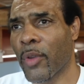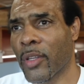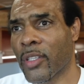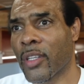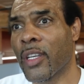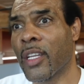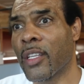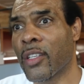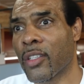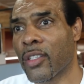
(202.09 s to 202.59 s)
We
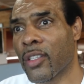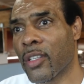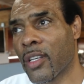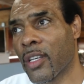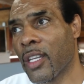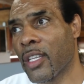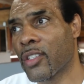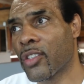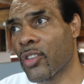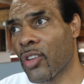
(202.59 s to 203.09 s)
need
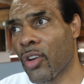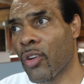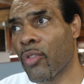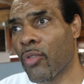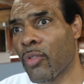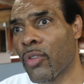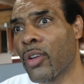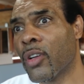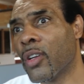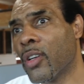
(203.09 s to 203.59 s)
to, need to know
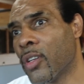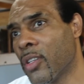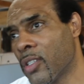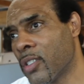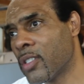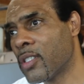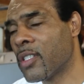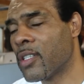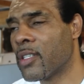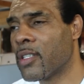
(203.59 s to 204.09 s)

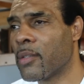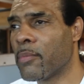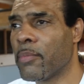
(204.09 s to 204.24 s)
to,